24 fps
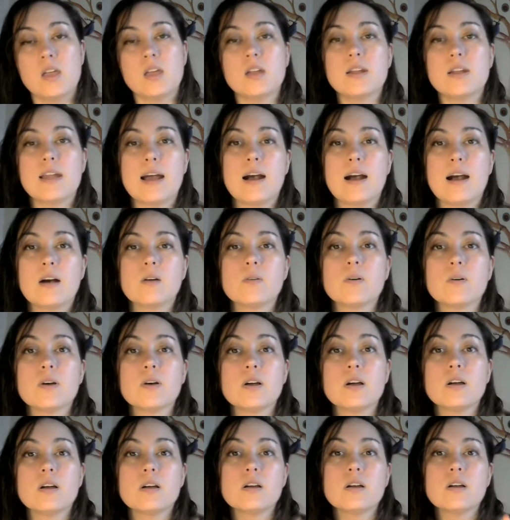Now,
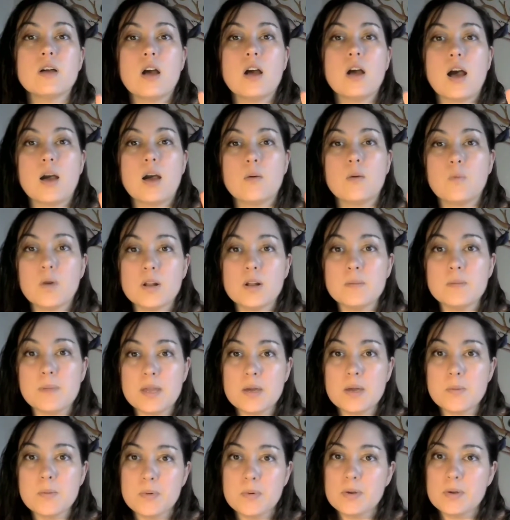I want to
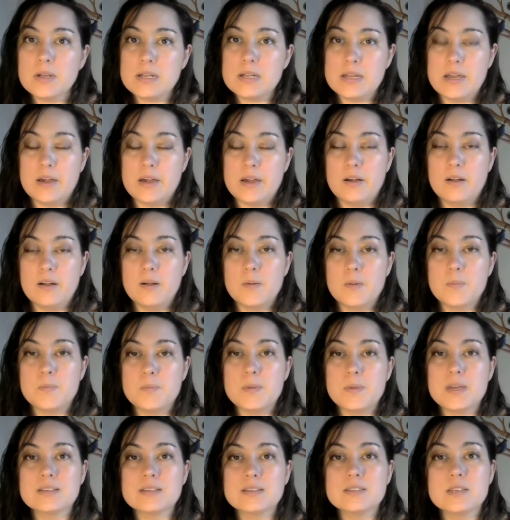make a point here
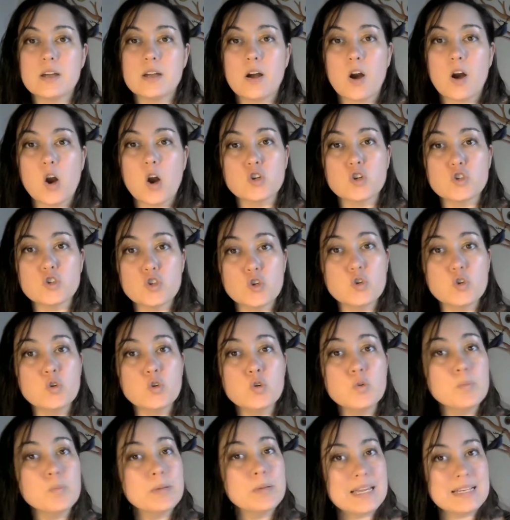because there are
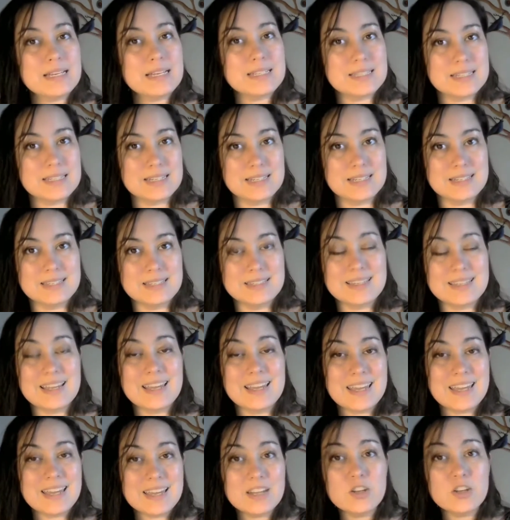two places
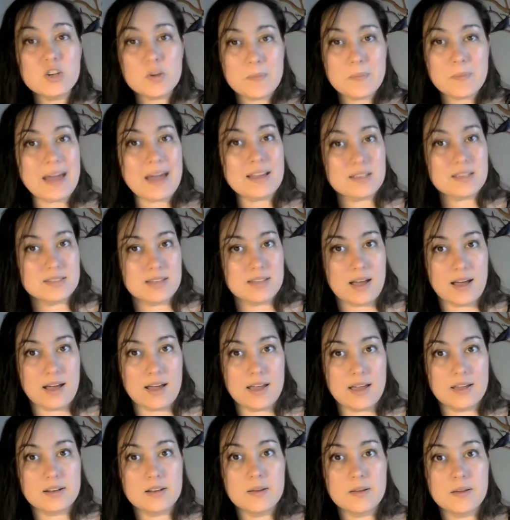in your
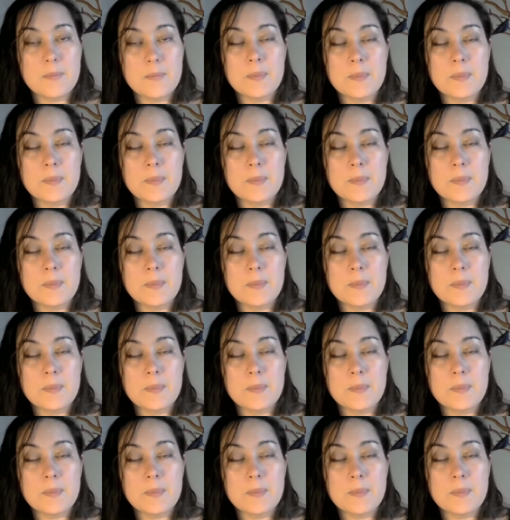backside